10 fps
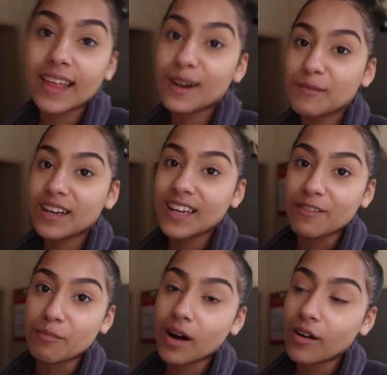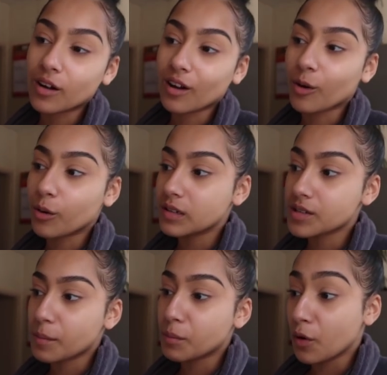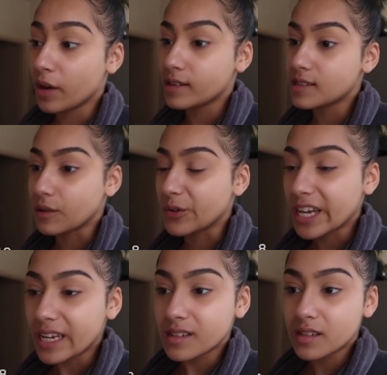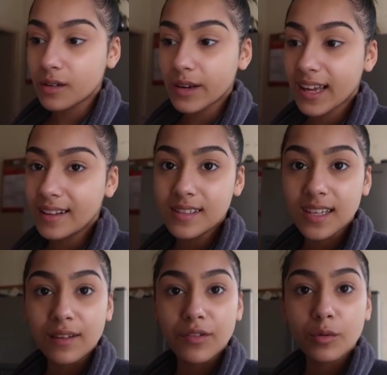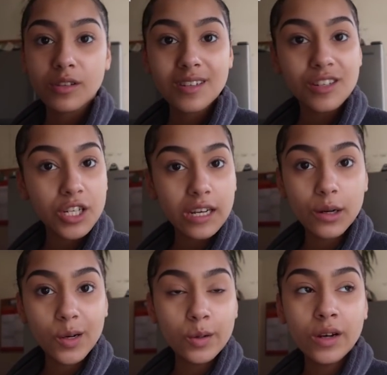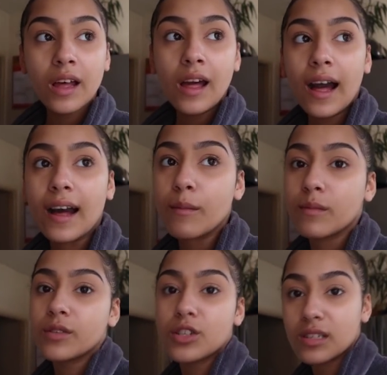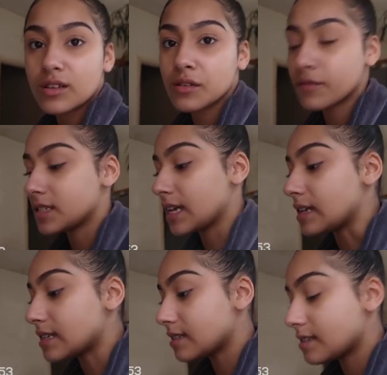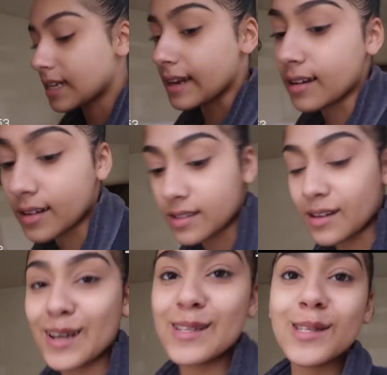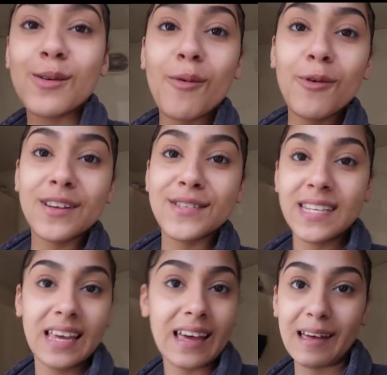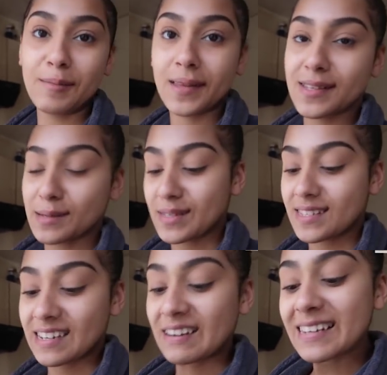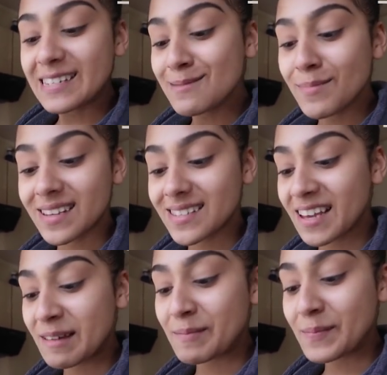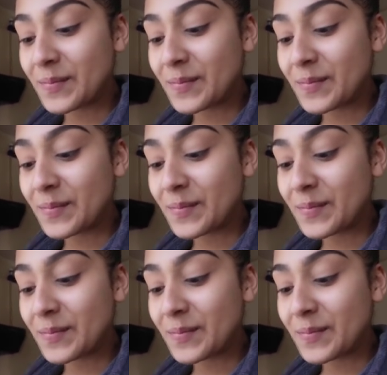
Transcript: Then I'm going to give Mark a call at some point, see what he's doing, seeing if he wants to chill. Um, just because obviously he didn't stay last night, so I want to see him because I'm starting to miss him.